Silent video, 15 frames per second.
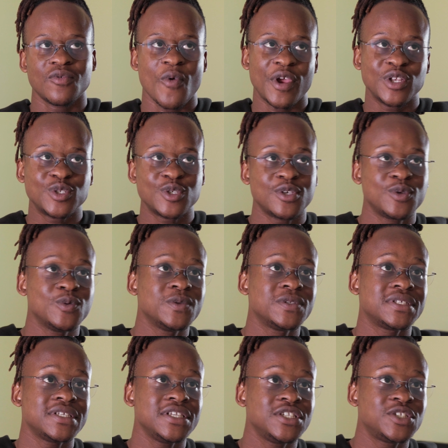when to
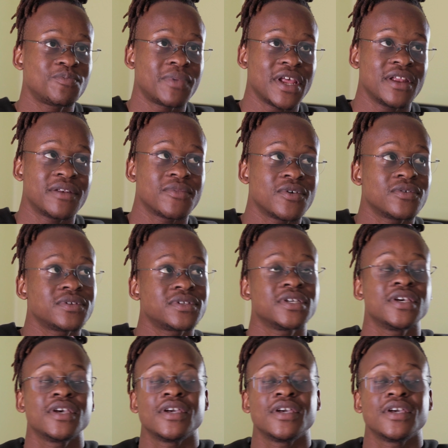use each blend mode,